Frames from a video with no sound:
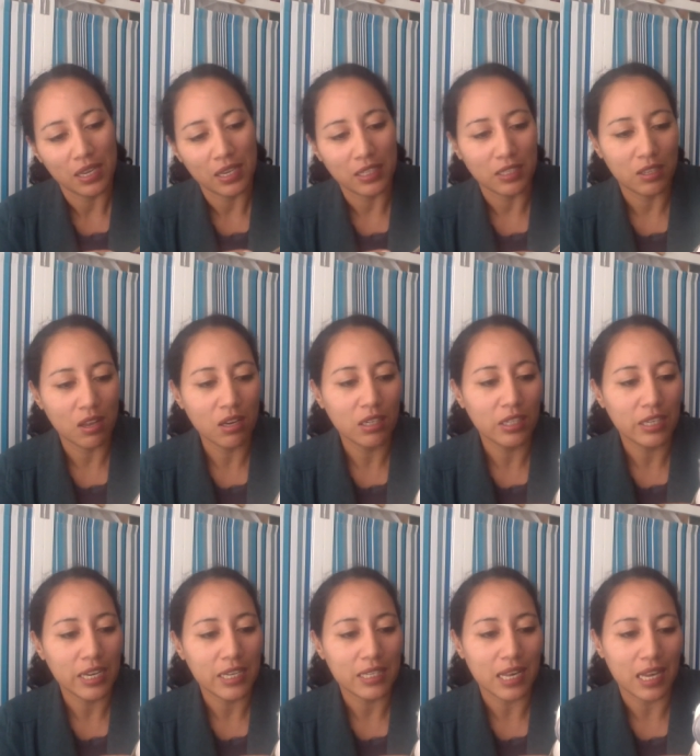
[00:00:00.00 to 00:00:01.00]
The color
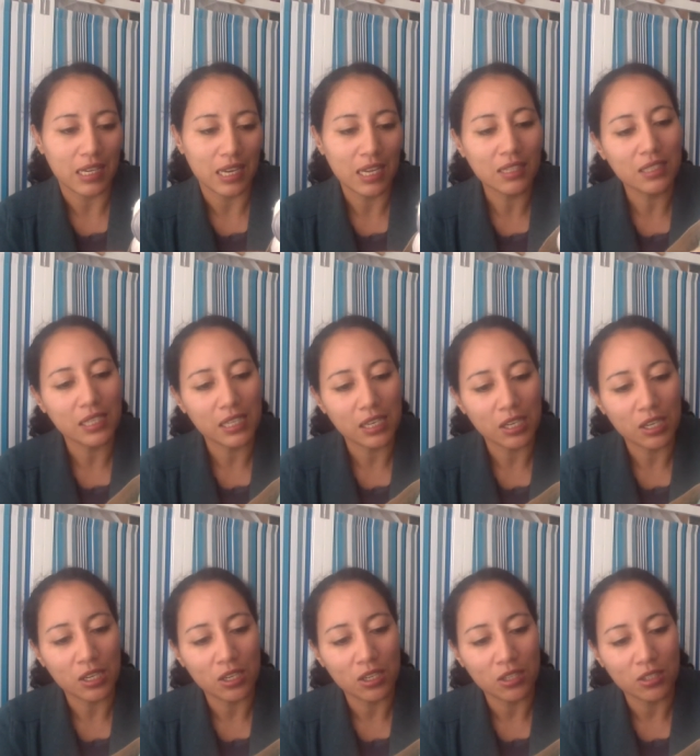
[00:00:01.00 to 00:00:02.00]
is
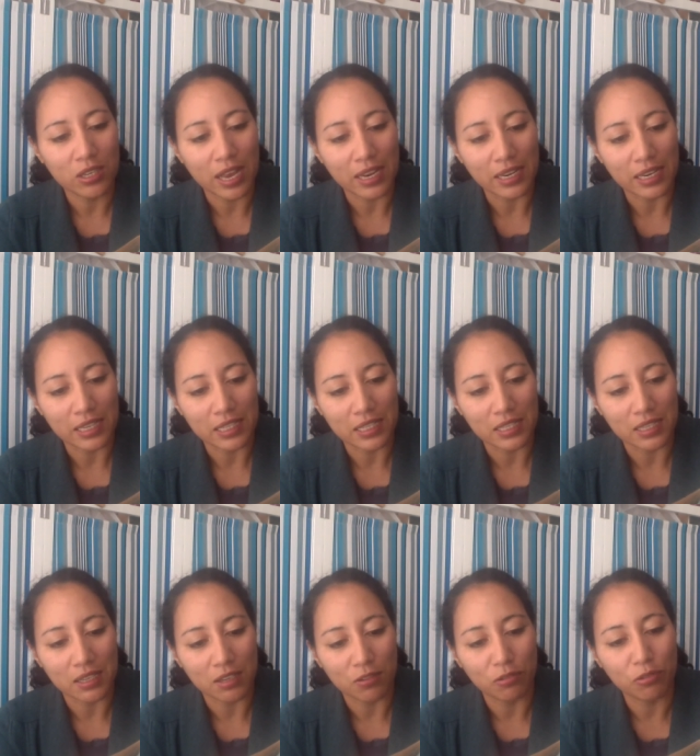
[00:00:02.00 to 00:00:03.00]
Atlantico, and it's
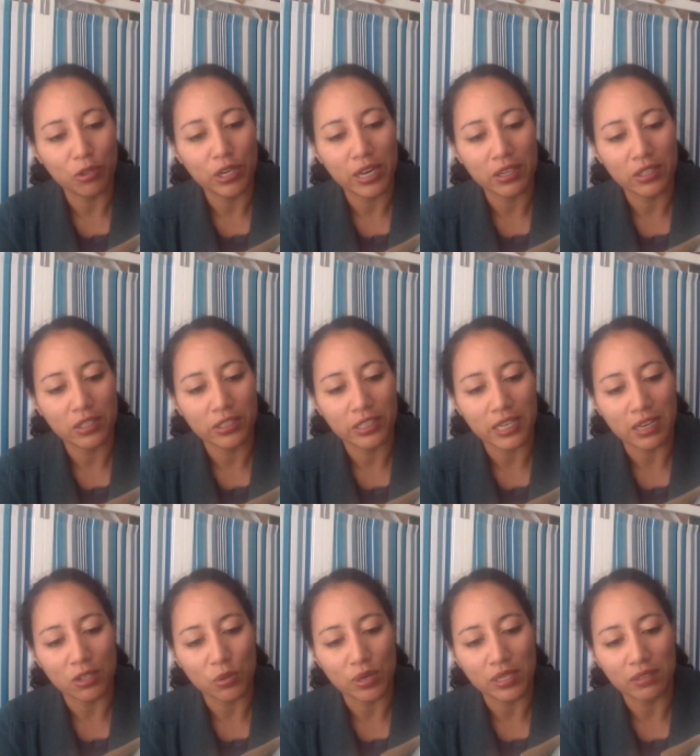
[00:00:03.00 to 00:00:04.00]

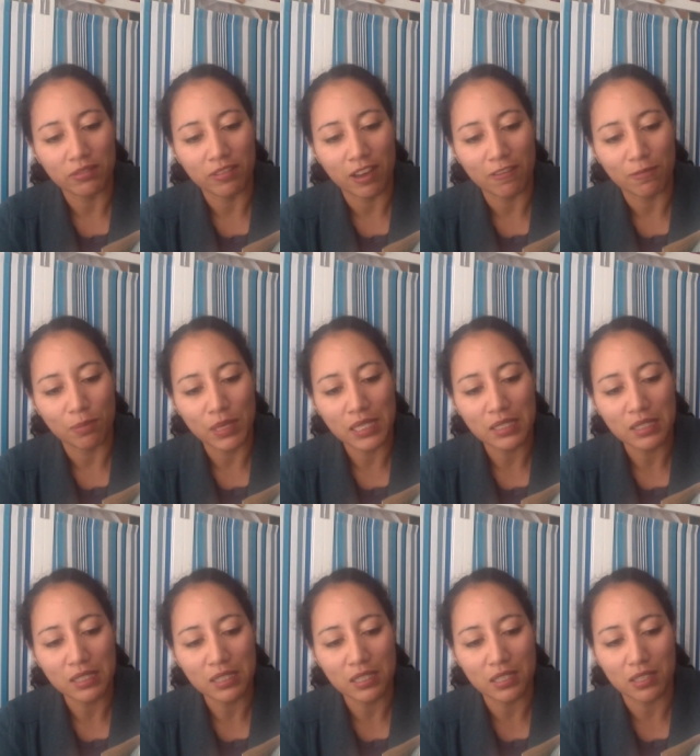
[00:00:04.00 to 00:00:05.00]
425
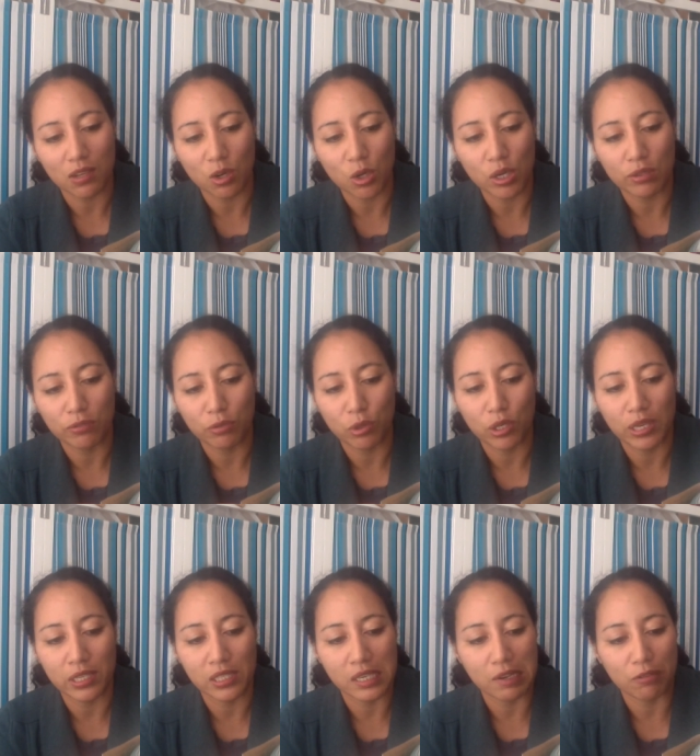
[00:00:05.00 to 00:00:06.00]
meters or
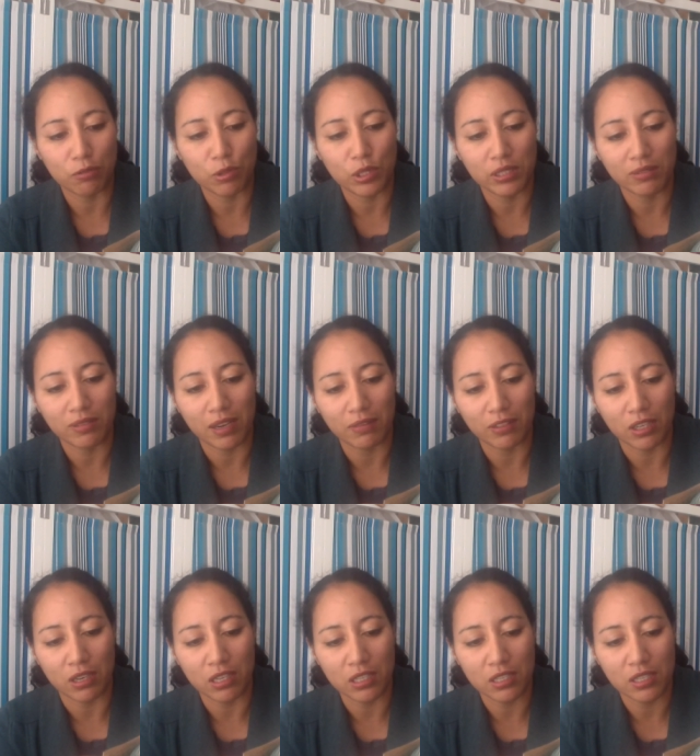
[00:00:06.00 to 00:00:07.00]
445
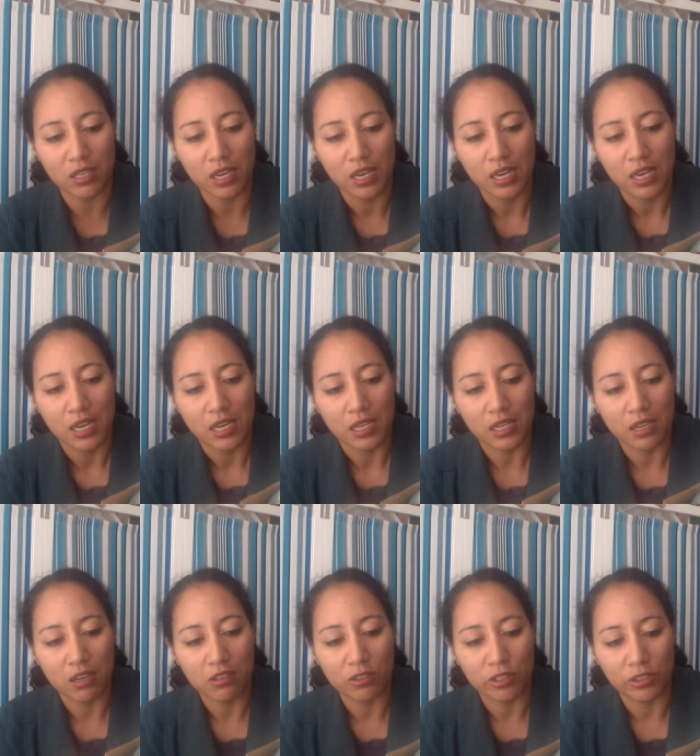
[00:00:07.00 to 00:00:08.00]
yards,
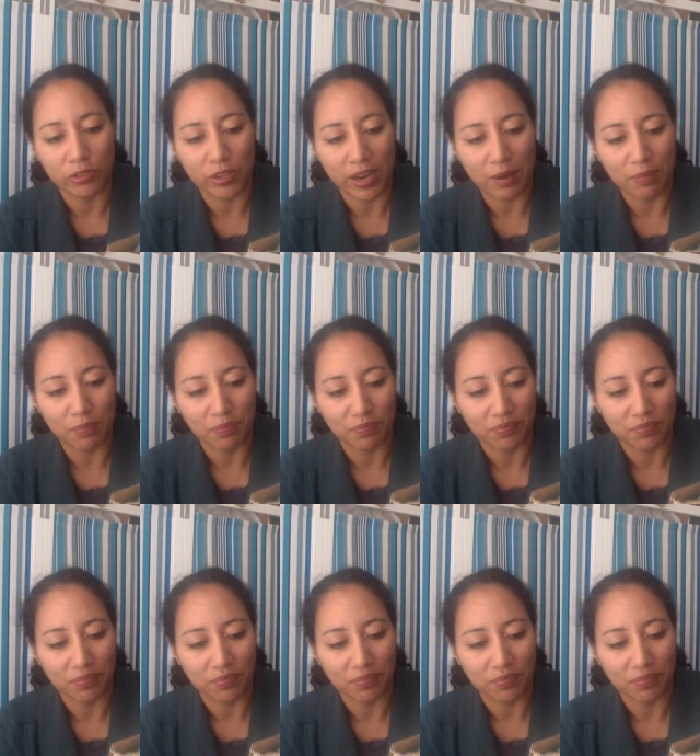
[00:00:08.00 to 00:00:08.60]
100 gram.